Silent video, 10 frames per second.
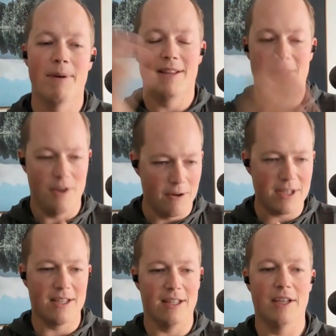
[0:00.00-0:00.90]
but yours
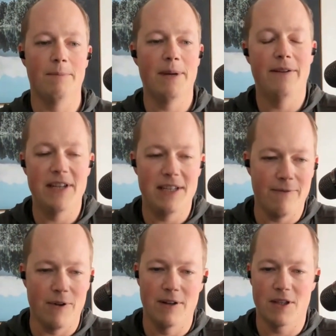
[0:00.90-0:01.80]
is a little bit of a
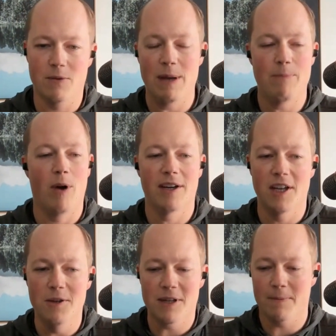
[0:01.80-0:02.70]
different sweep one.
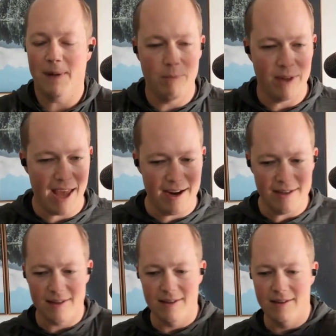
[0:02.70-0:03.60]
Can you explain what that
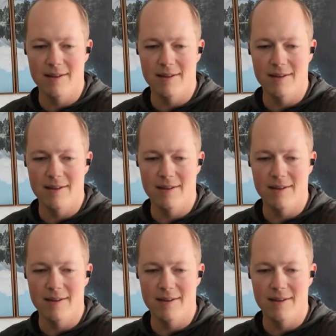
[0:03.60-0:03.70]
is?